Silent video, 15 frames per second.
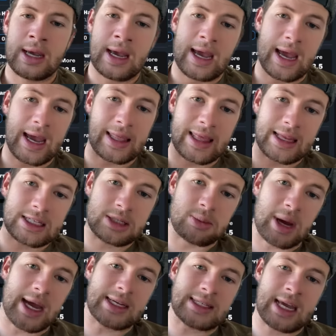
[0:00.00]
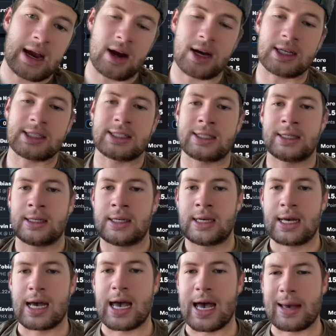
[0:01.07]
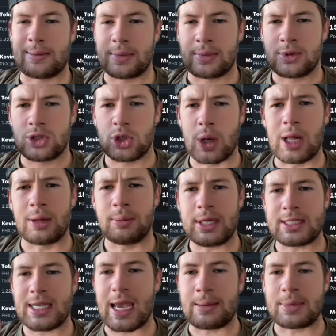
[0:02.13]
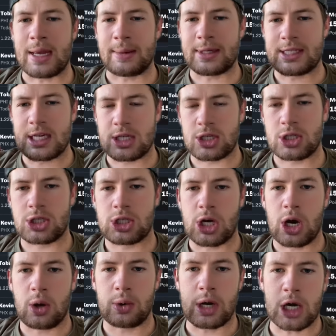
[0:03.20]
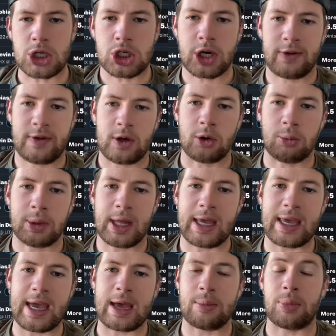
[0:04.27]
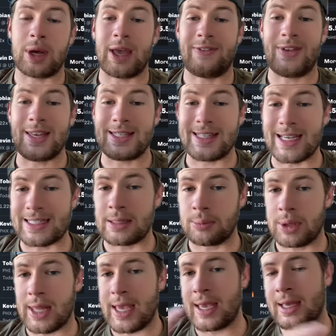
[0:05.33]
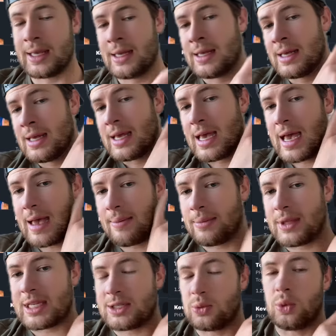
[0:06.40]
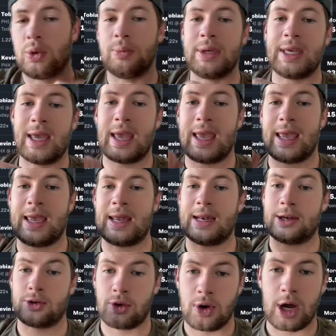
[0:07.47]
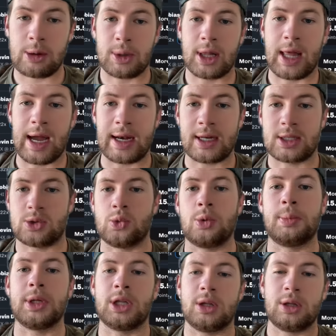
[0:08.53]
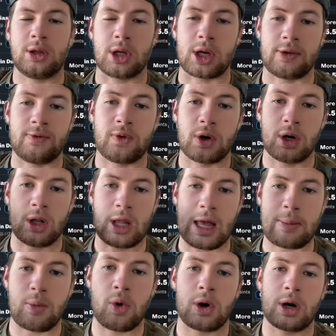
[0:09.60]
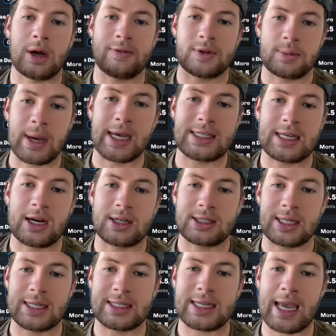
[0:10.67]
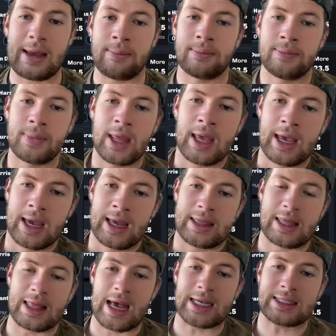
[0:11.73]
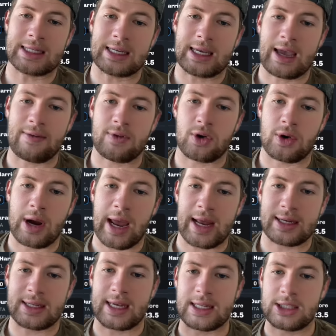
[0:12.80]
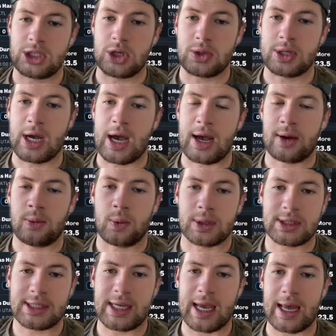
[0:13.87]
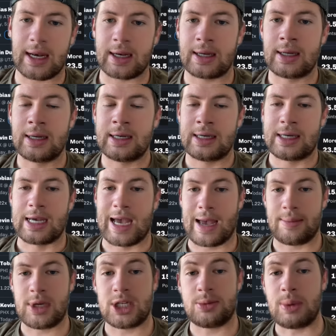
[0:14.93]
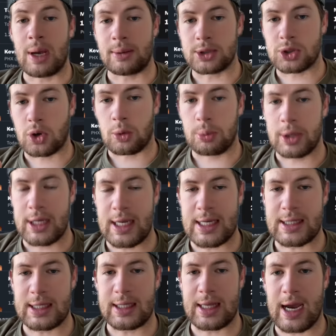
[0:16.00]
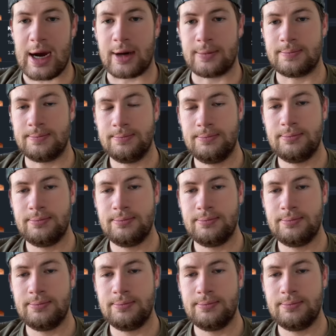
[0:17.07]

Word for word: And then Tobias Harris. Um, Joel Embiid's a game-time decision, so not sure if he'll play yet, but if he doesn't play um, this will be an incredible line because we'll be looking for a lot more of Tobias Harris in this game. And lastly, Kevin Durant against Utah. Once again, um, he should be able to score pretty easily there.